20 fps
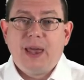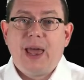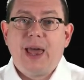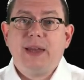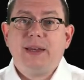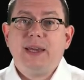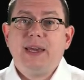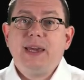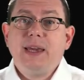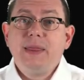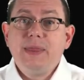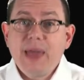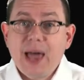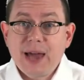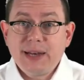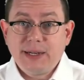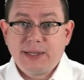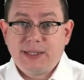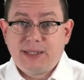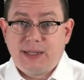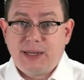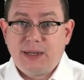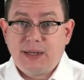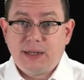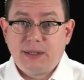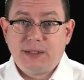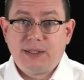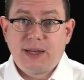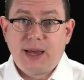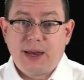And in that
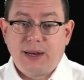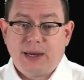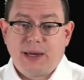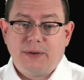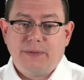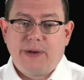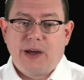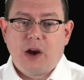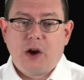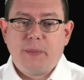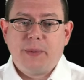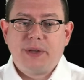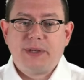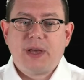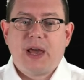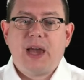extended static environment,